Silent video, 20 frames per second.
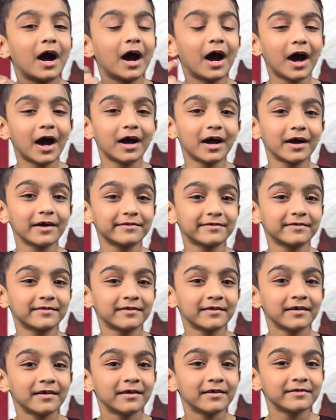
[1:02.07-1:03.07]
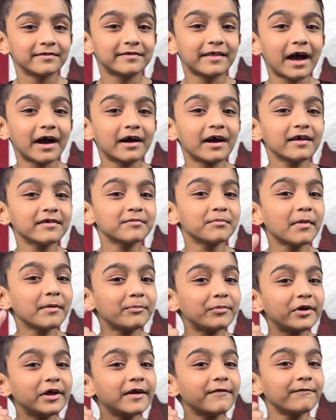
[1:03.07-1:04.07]
A stylized
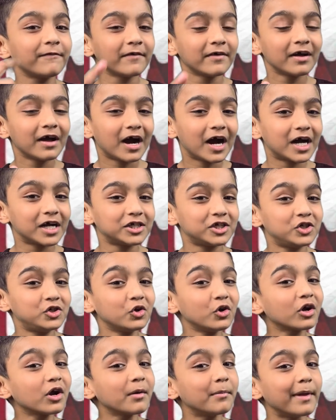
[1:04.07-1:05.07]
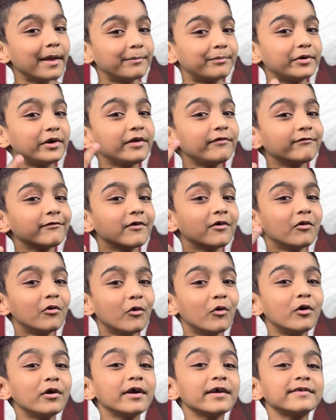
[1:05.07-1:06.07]
maple leaf, a sugar maple leaf,
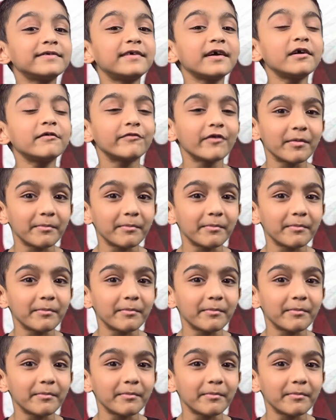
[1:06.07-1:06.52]
or a silver